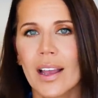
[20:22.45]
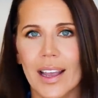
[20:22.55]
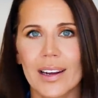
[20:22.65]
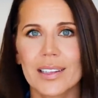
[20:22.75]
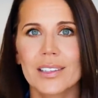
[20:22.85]

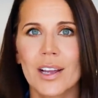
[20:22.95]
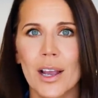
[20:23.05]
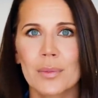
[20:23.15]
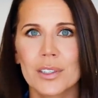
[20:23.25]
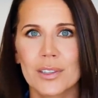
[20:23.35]
and it's
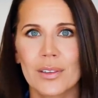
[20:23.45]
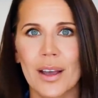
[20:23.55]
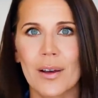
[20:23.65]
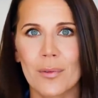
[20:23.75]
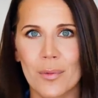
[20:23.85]
time to do
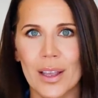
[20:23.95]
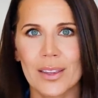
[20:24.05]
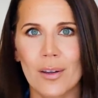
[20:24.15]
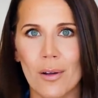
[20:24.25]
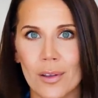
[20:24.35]
that
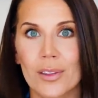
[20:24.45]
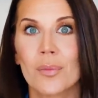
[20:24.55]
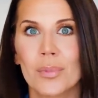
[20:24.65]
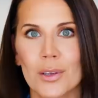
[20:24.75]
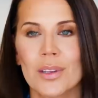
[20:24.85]
with all of the
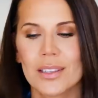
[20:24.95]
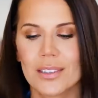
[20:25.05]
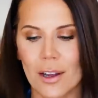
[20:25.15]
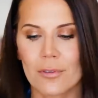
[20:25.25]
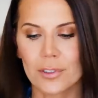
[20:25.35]
beauty
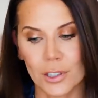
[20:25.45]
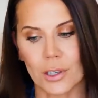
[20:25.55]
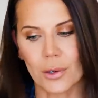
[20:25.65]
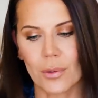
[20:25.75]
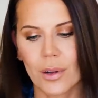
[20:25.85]
stuff
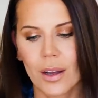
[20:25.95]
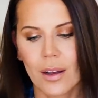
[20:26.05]
too.